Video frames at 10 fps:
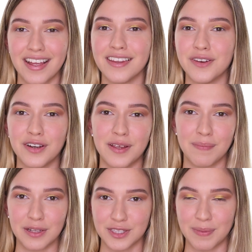It literally
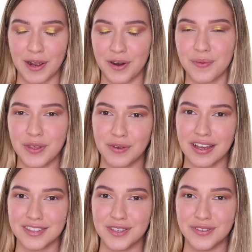melts my heart when you
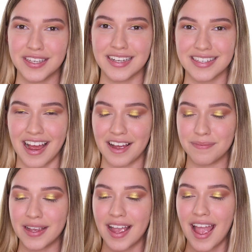guys use it and tag
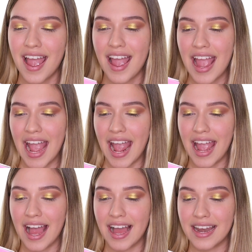me.
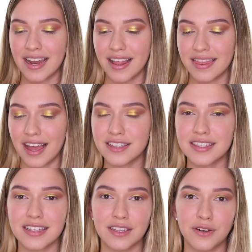And that's
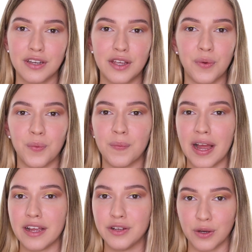literally
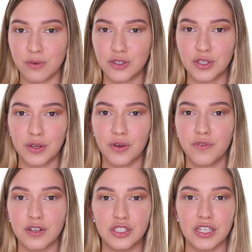my go-to
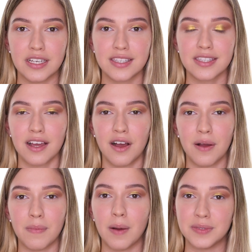for just
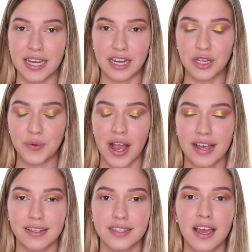updating you
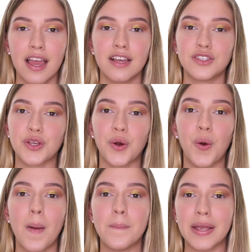guys.
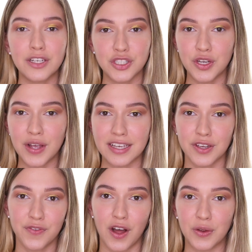So make sure you guys
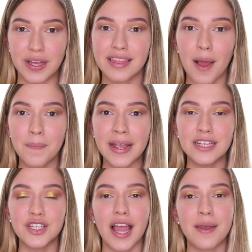are following that
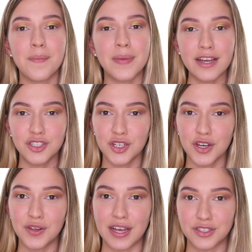page, and make sure
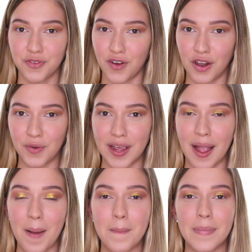you guys are
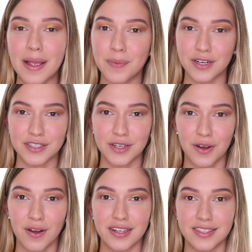following my
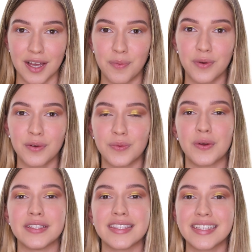personal Deborah
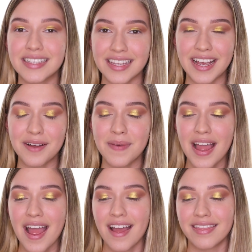Ruiz Glam.
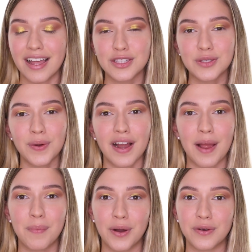That's where I
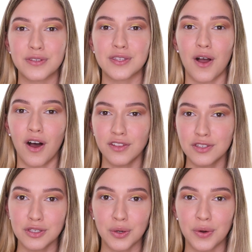post all the
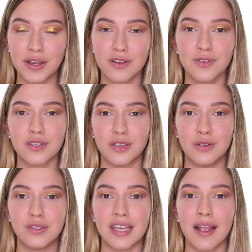tutorials
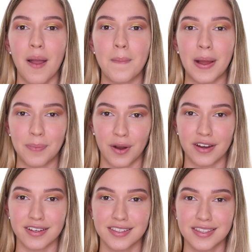using my products.